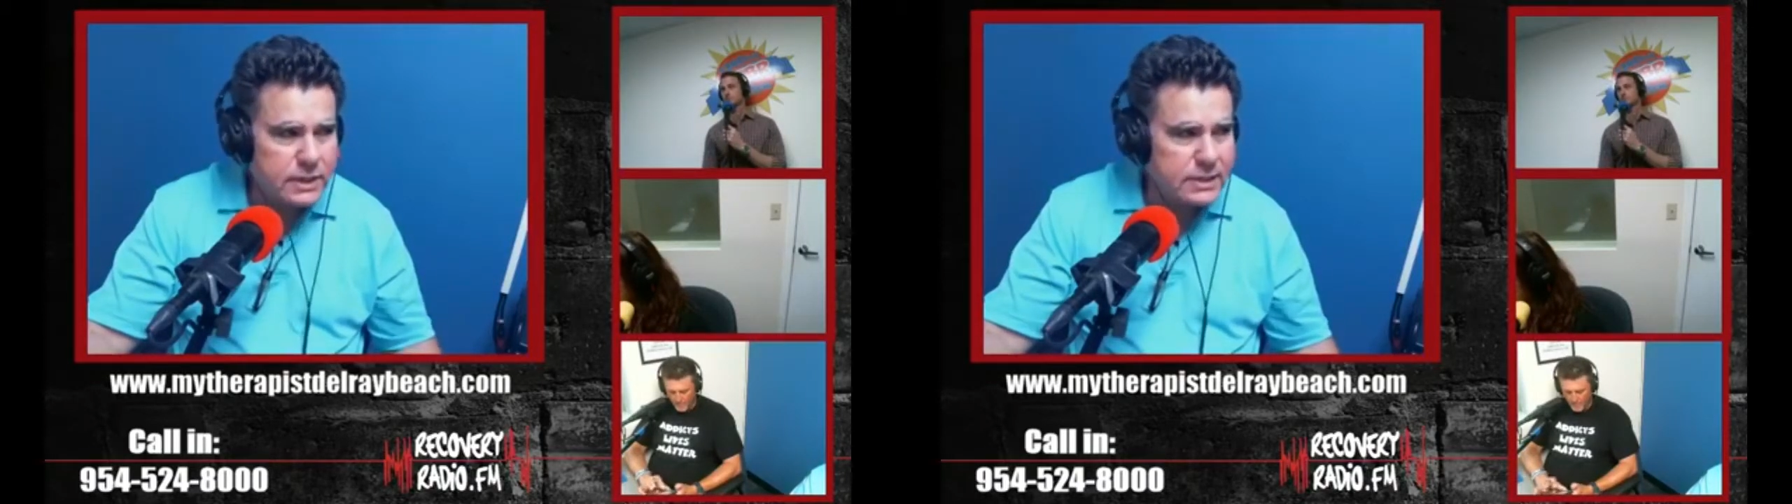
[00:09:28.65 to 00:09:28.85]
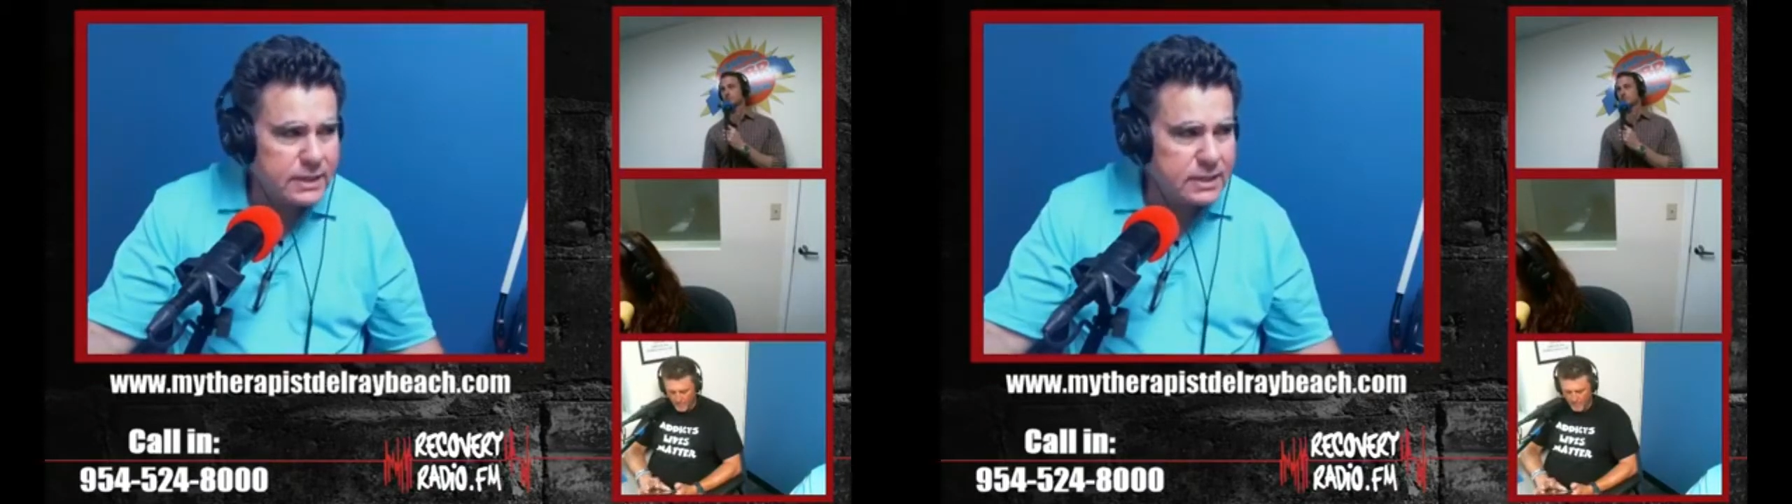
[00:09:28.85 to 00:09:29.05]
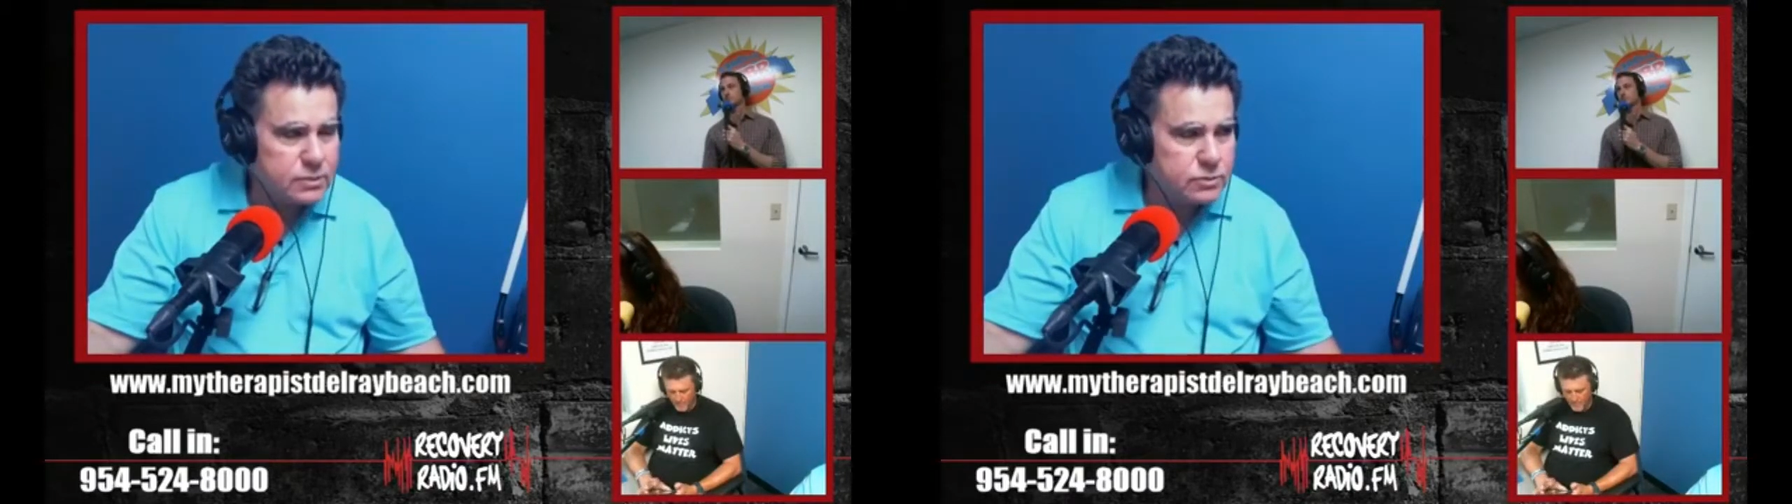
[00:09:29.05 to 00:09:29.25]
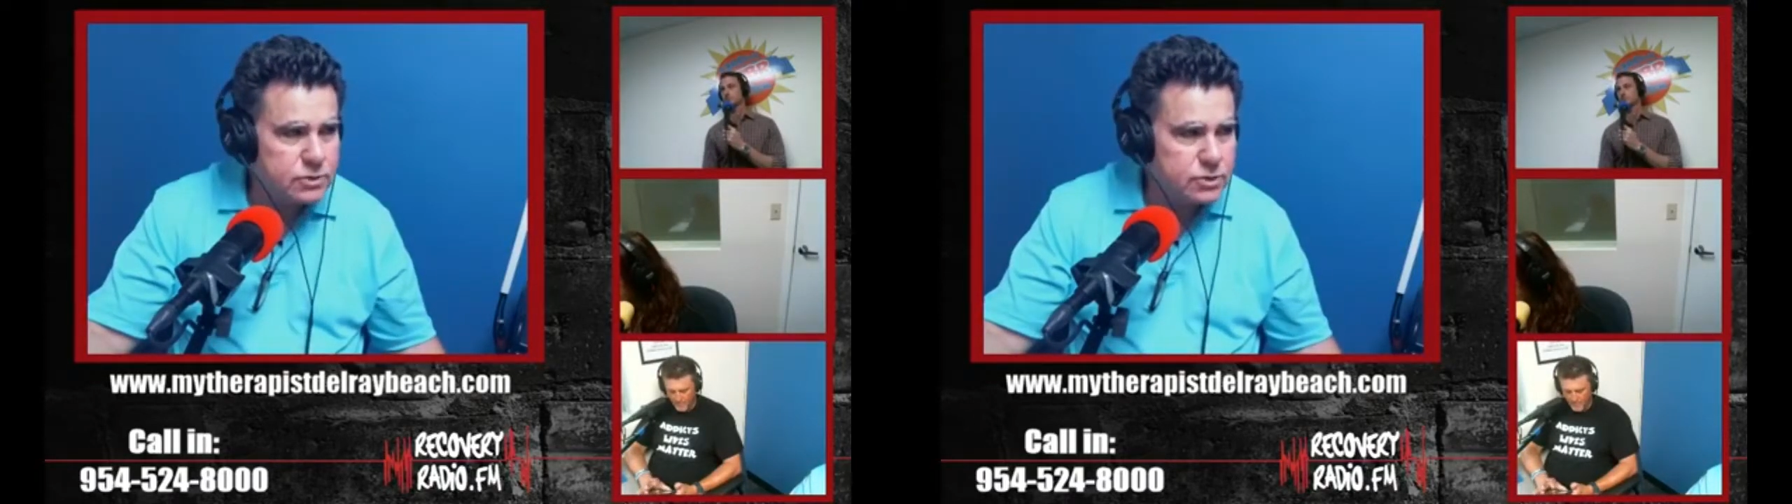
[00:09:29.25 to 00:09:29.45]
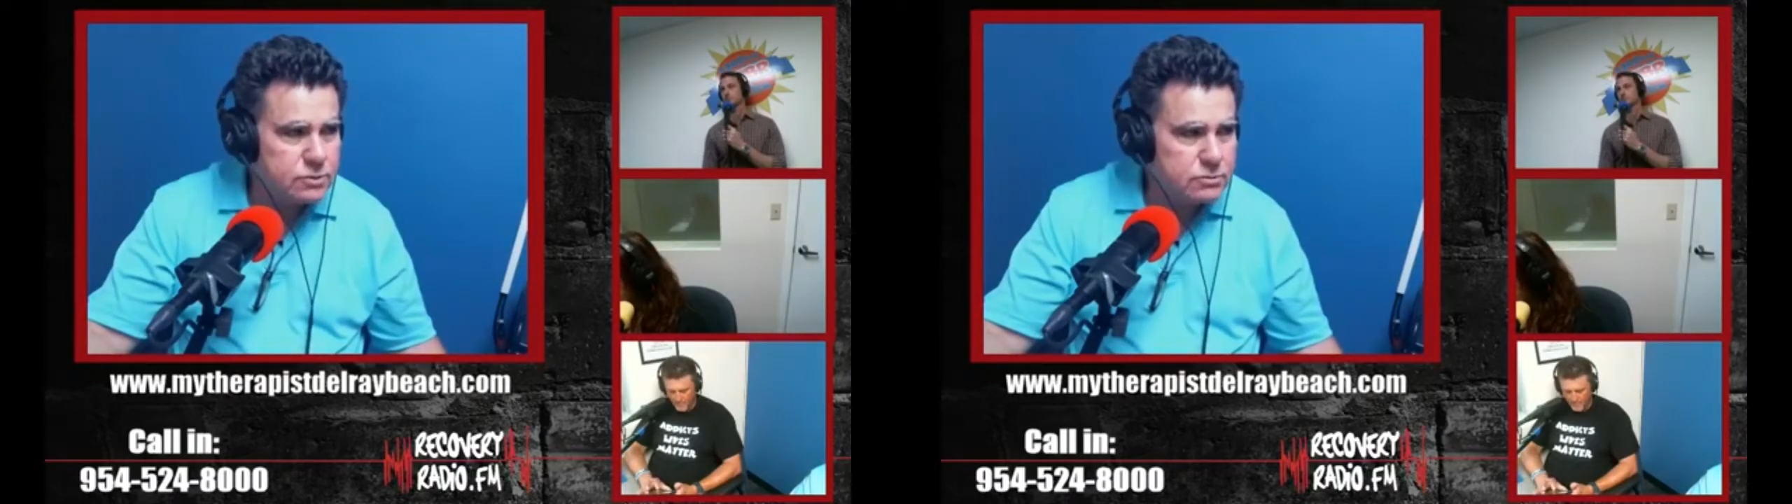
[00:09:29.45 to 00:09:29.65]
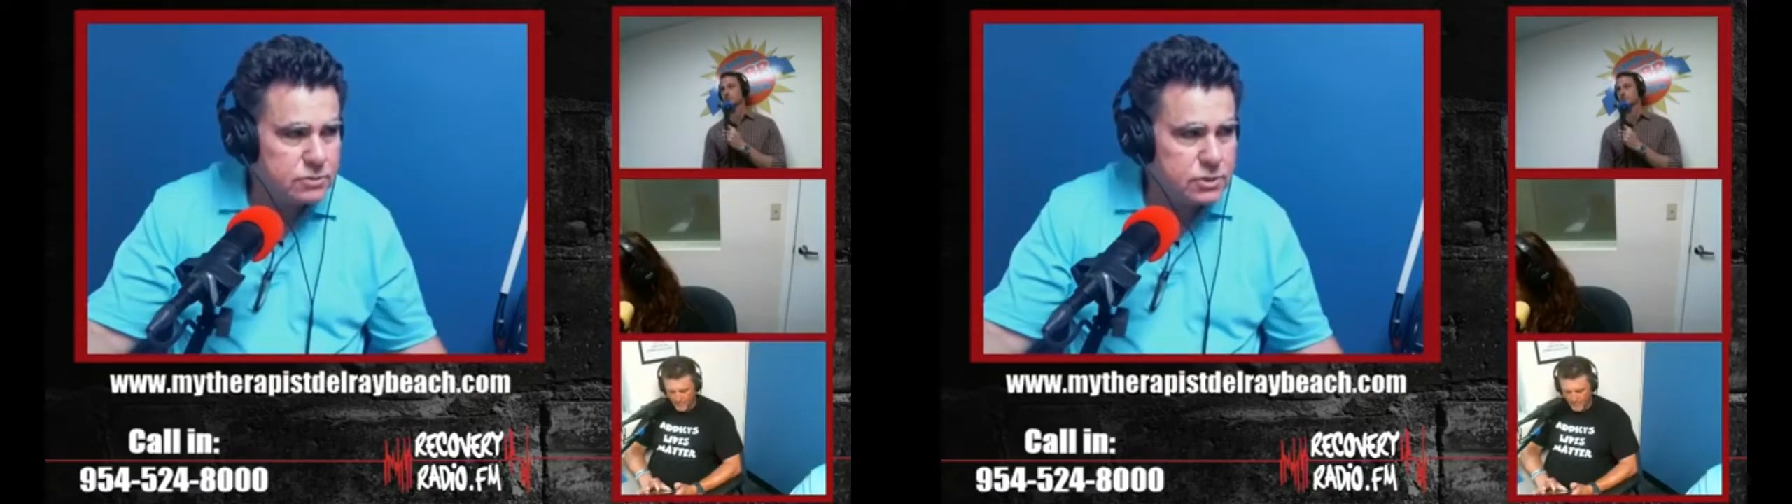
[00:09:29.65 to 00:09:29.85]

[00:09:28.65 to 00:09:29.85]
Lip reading: I think that's what you